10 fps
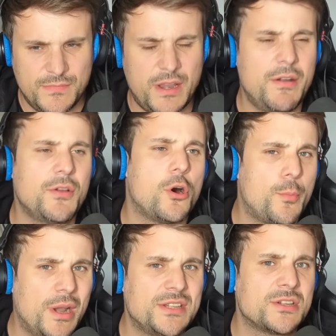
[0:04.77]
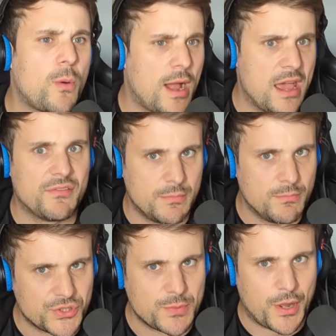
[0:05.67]
incorporated quite heavily in
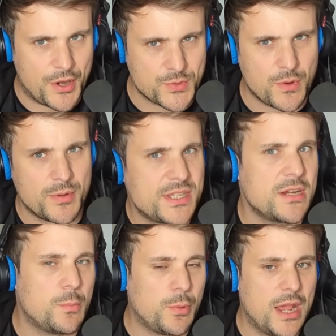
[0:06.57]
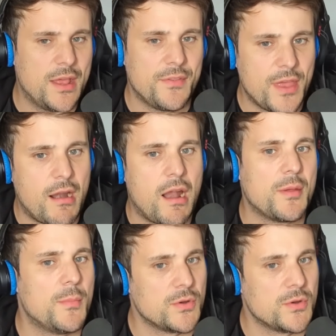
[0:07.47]
multiplayer as well. But single player, they're at the most